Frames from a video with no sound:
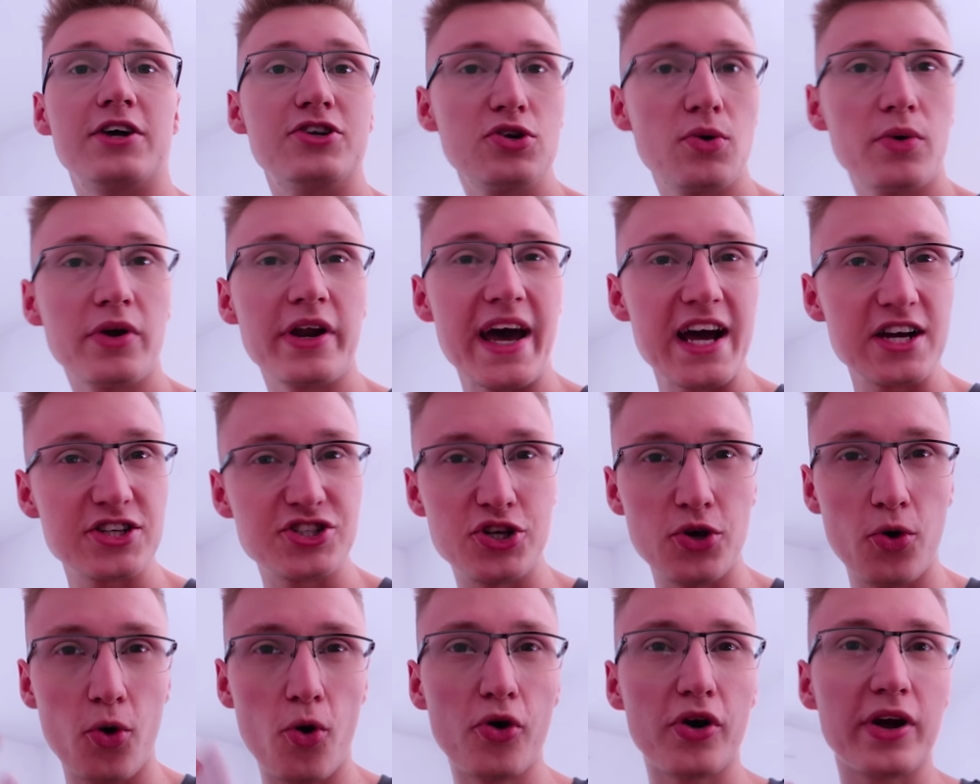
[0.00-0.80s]
I do want to
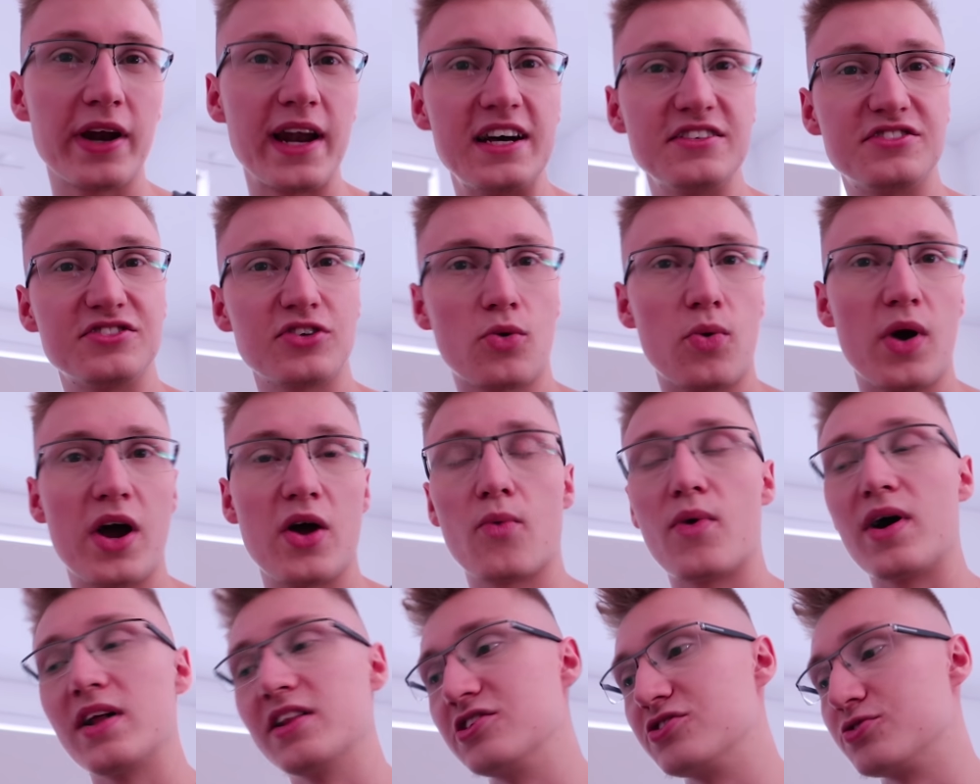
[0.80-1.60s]
actually organize it
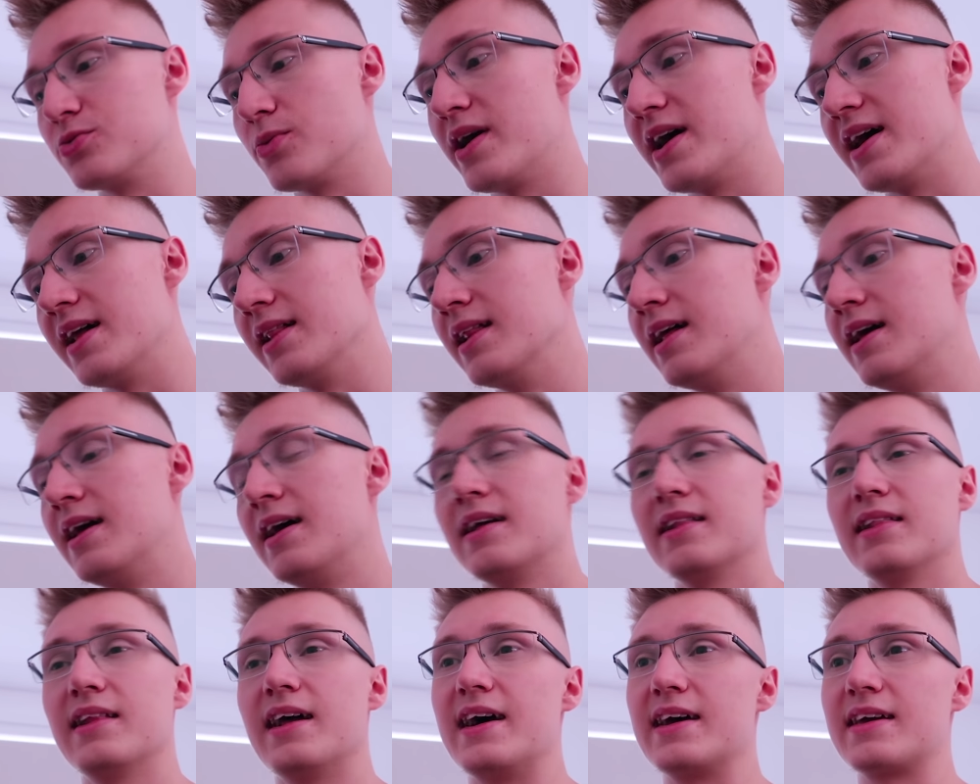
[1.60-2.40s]
quite well as well,
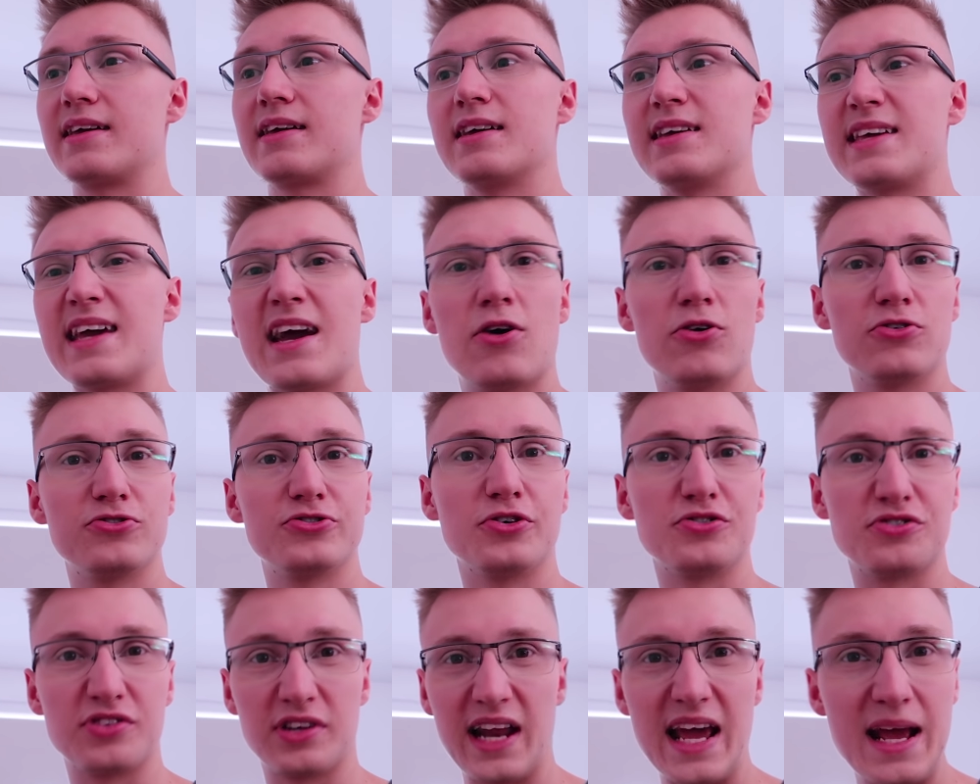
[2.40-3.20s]
like get all
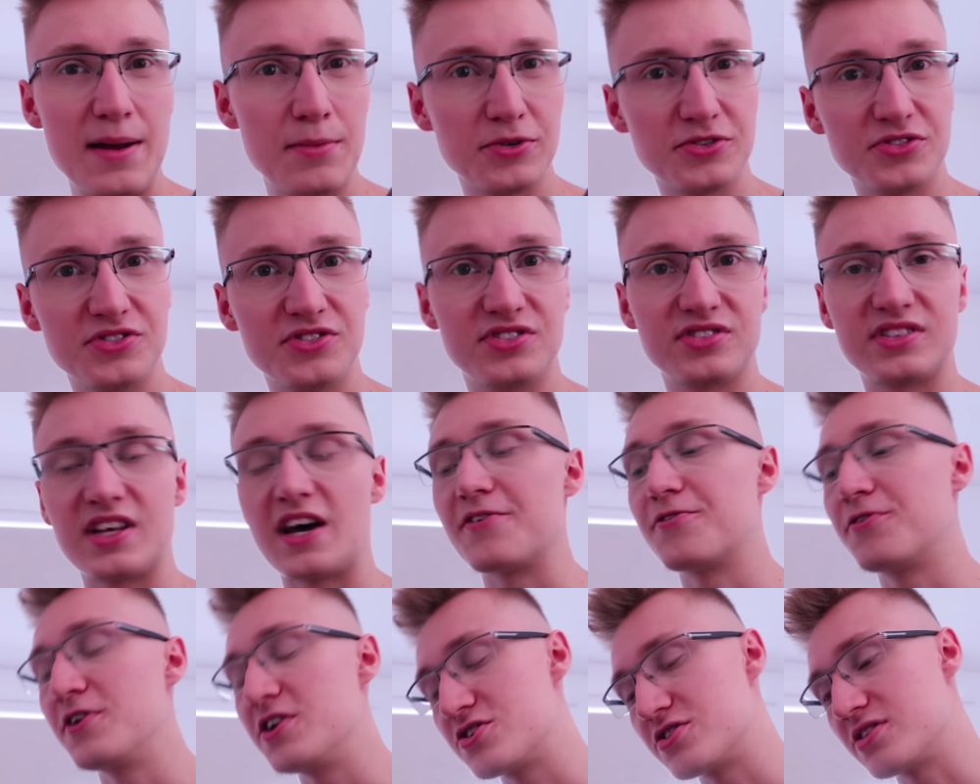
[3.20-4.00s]
sorts of labels and
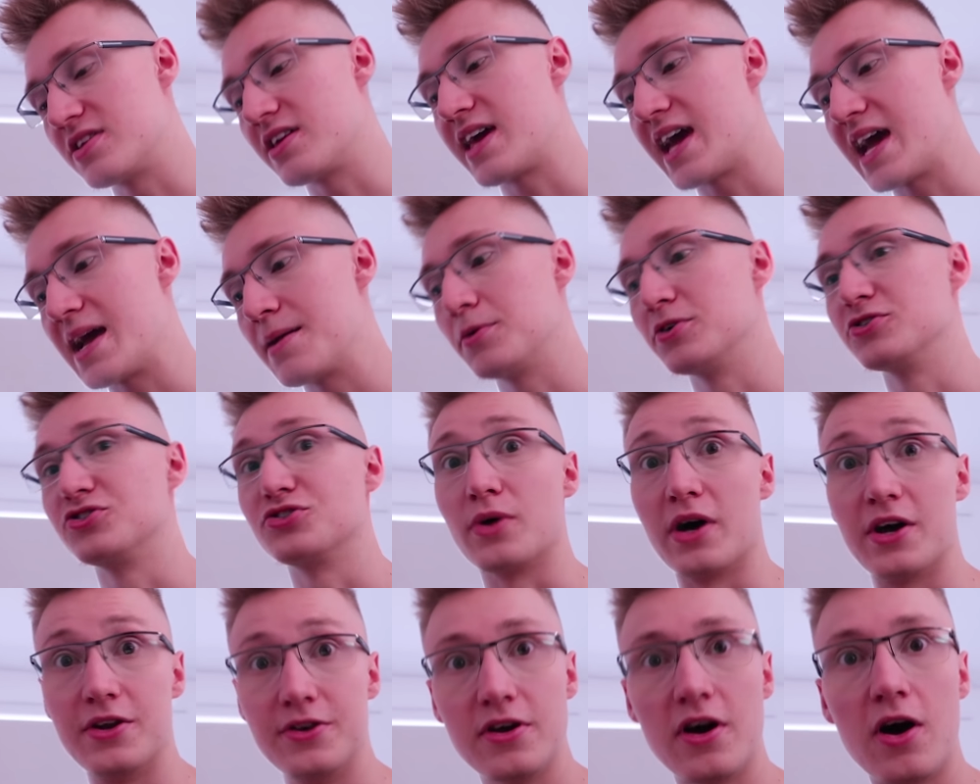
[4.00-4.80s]
stuff for each of the cables
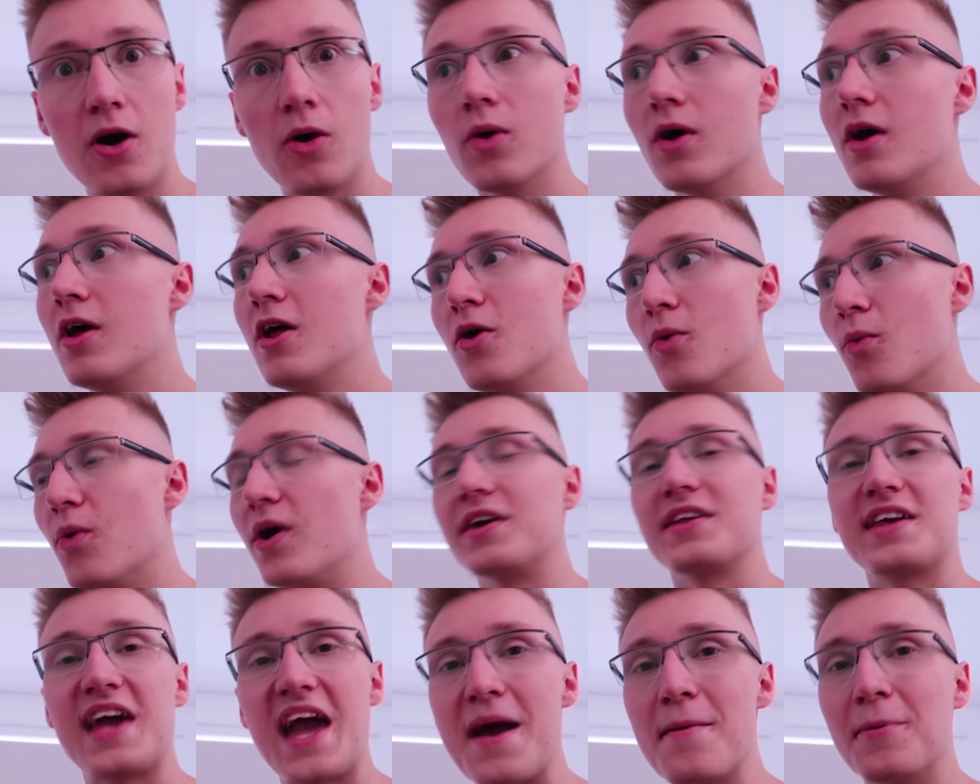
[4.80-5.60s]
so I know
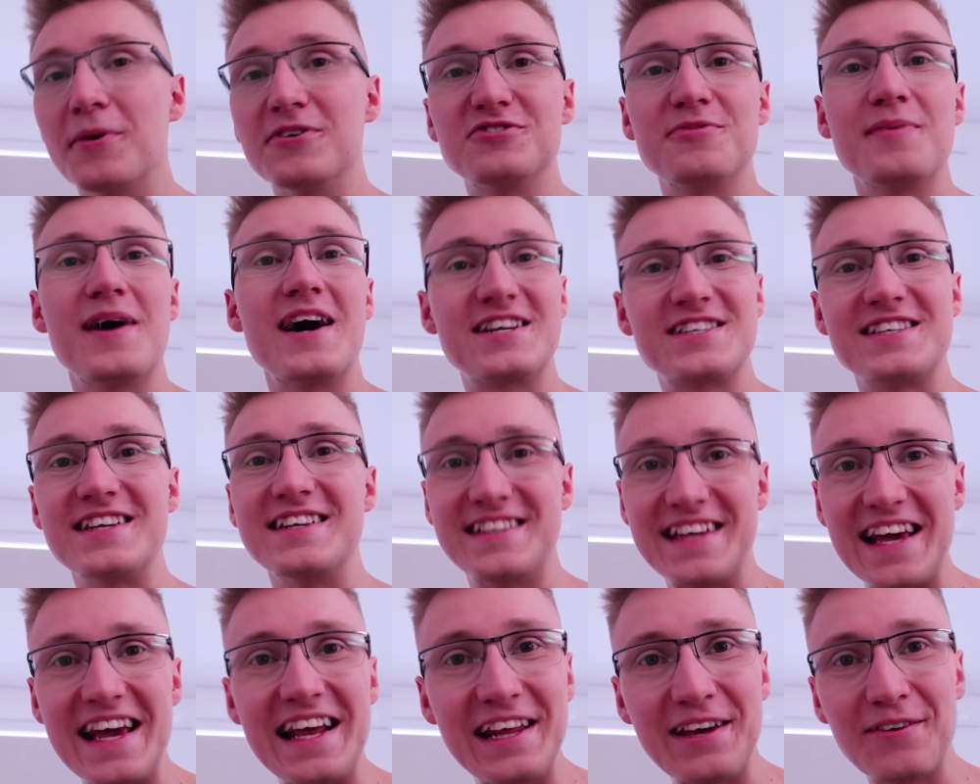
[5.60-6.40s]
what cables I'm
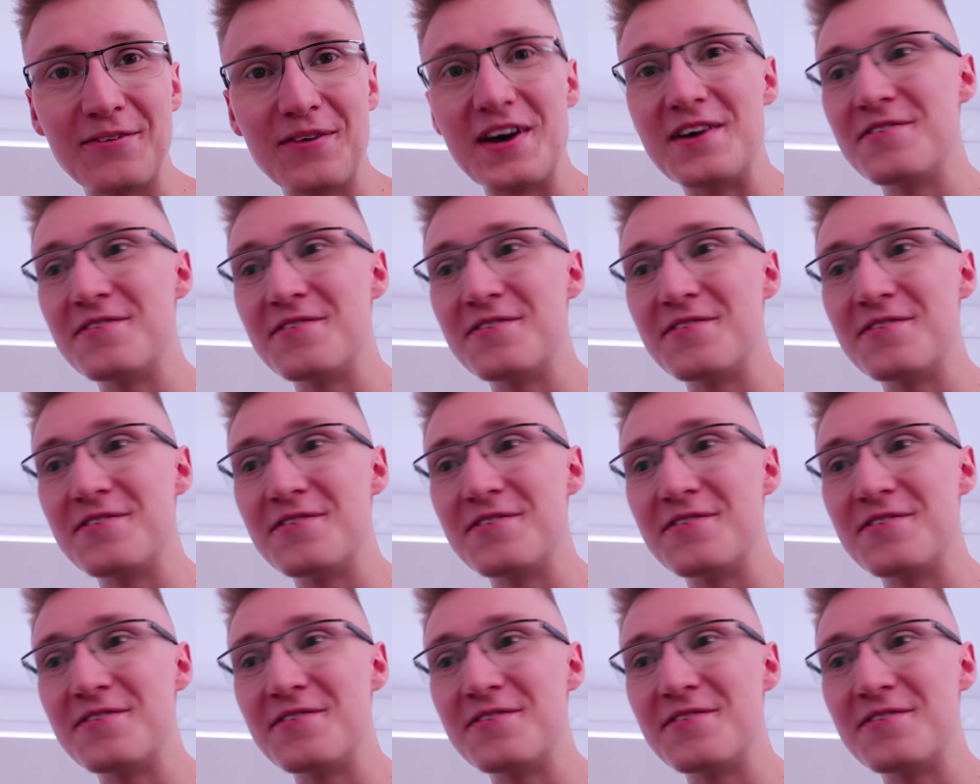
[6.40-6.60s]
actually dealing